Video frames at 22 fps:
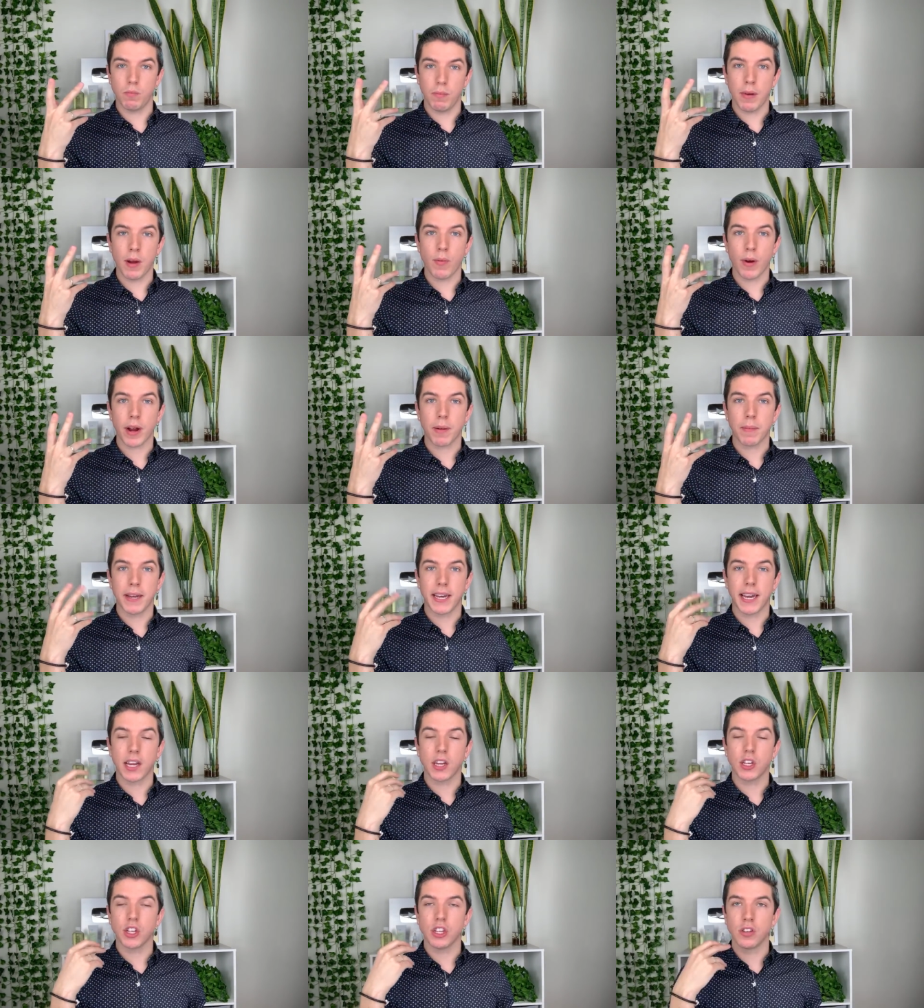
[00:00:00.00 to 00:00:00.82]
my
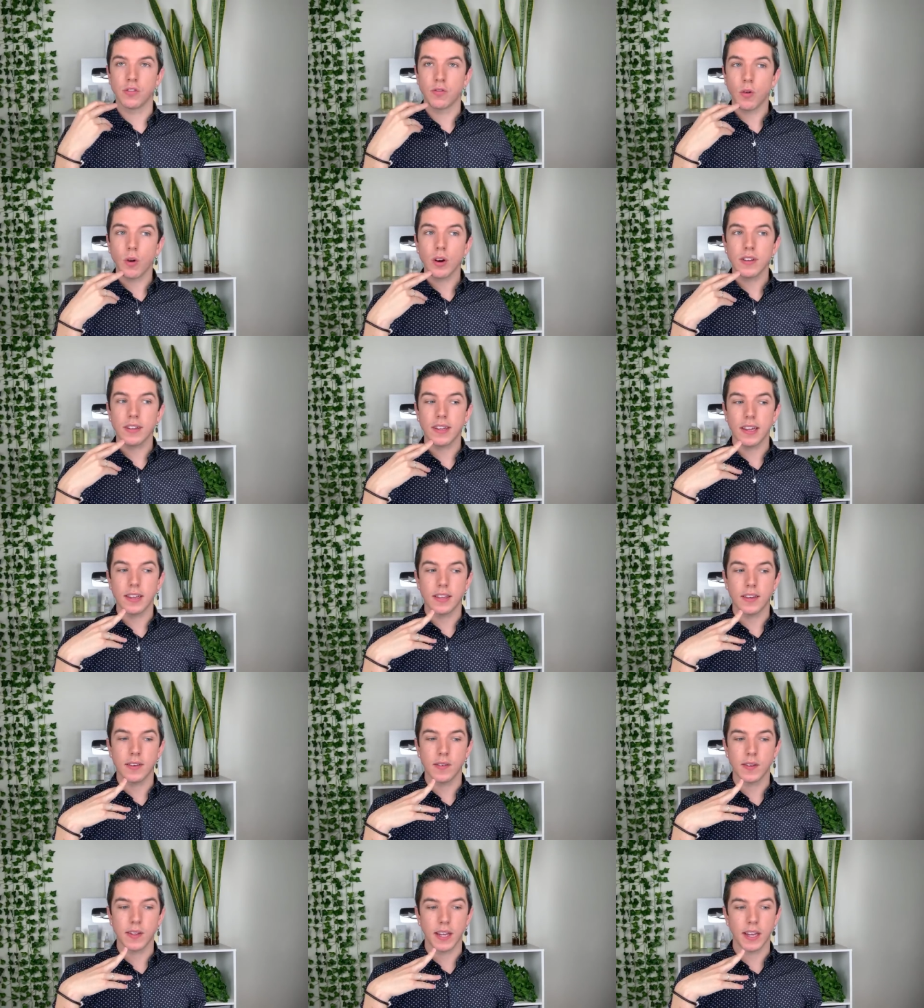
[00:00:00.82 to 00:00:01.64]
recommendations for
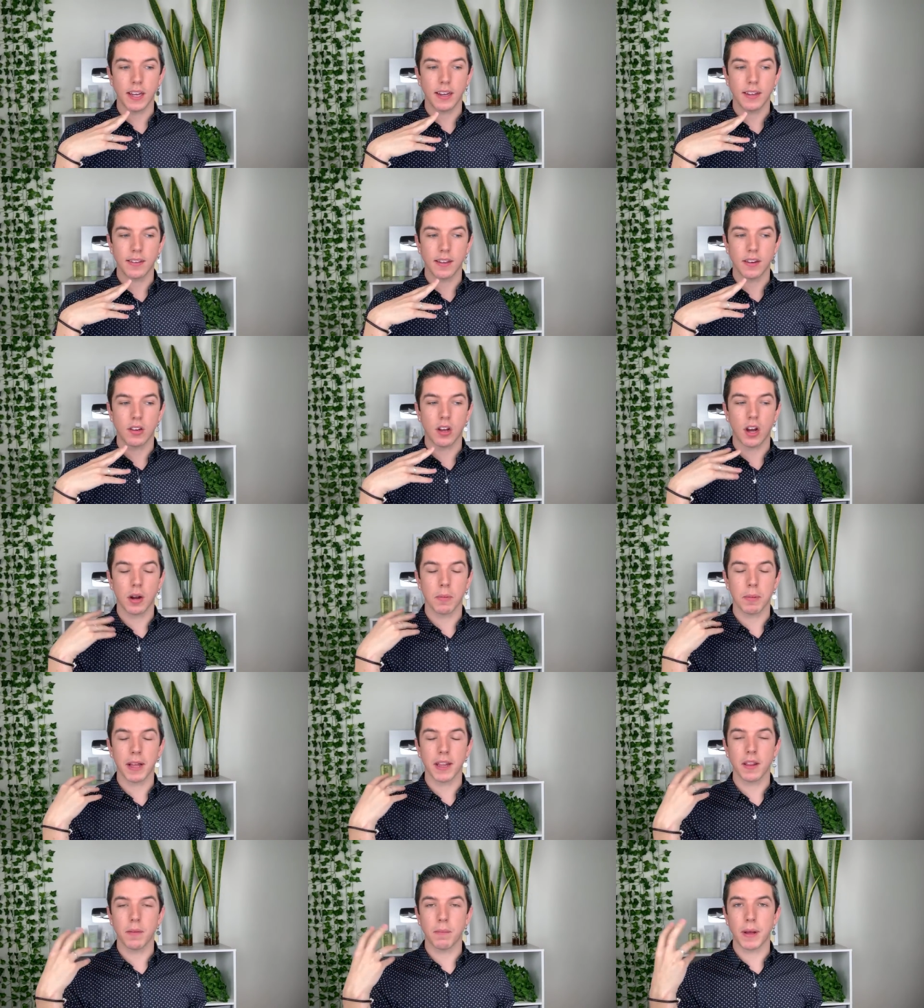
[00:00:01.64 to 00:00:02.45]
sensitive skin because I talk
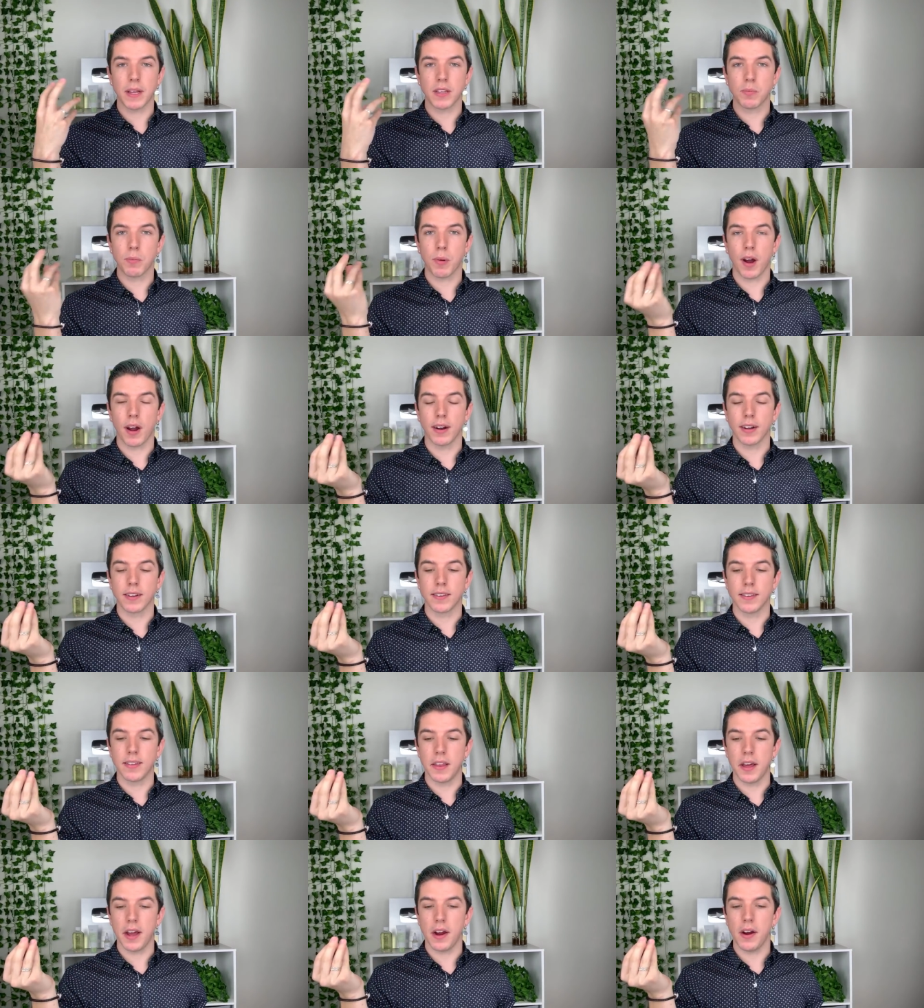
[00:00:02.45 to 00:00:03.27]
about the best products
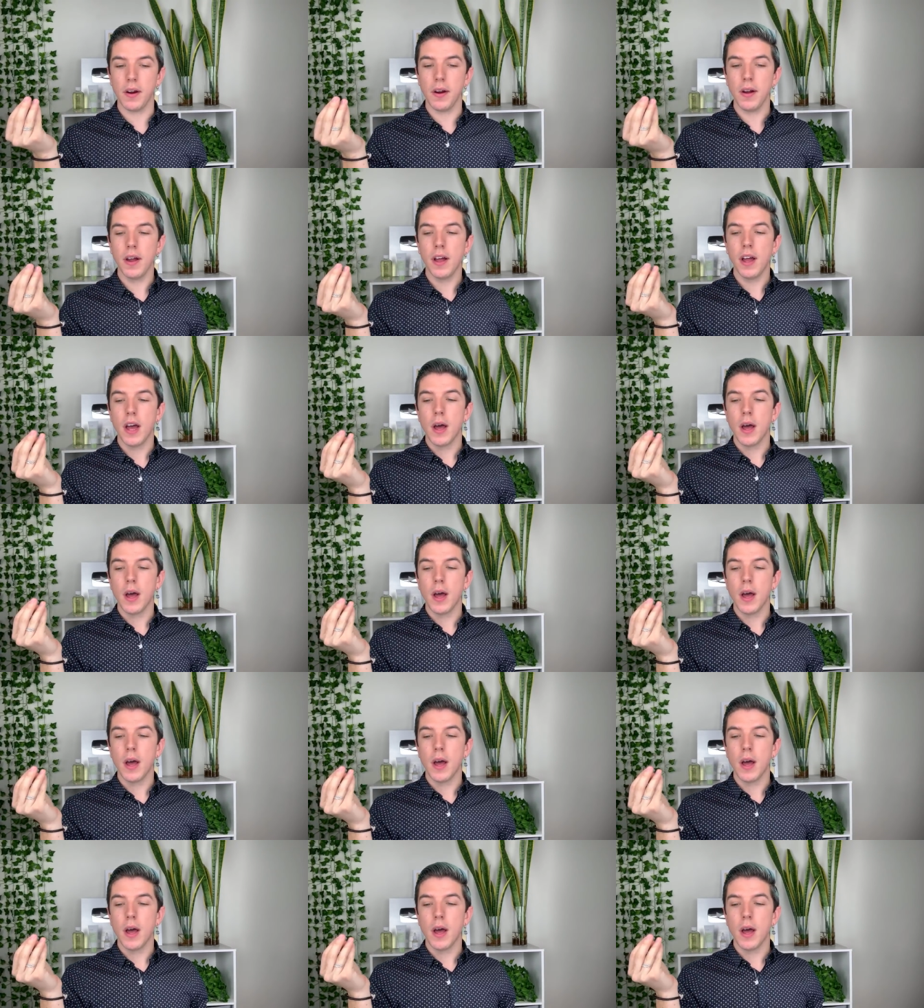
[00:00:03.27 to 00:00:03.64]
there.